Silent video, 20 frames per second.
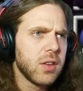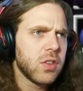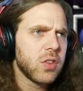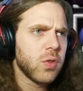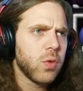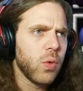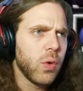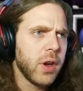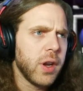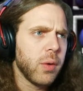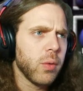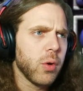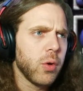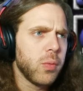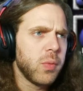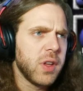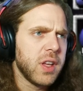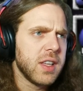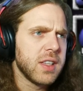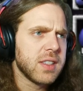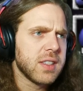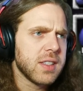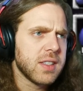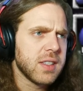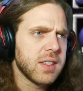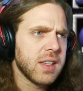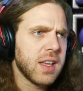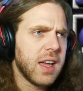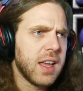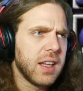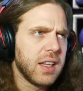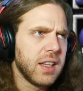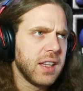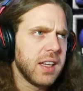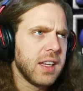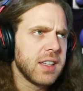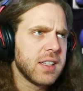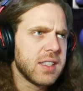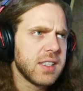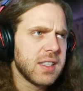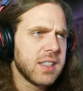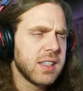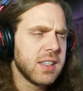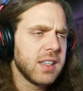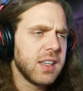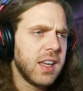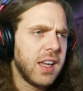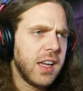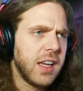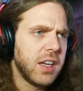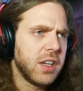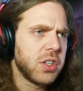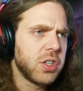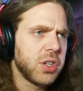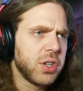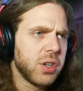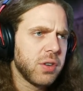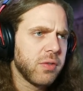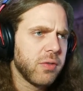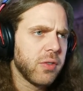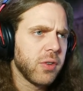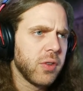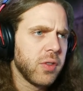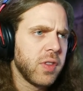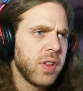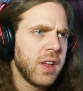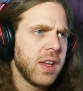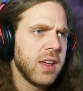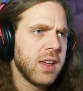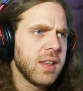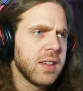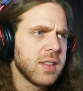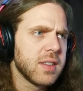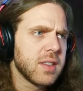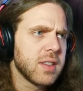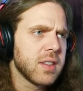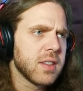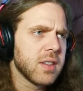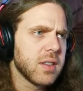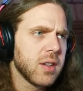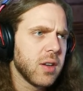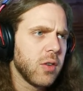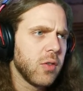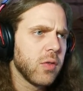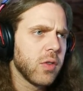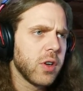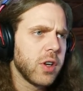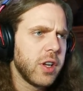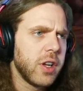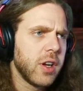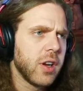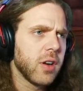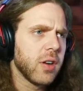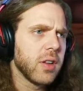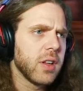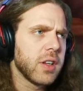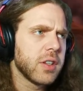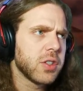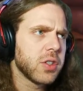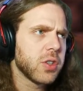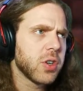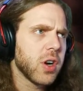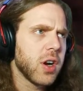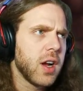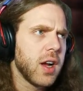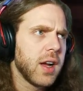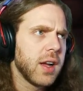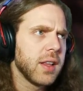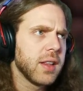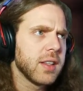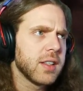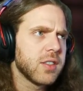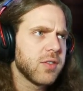20 rupees at least each for these over here. Let's try. Let's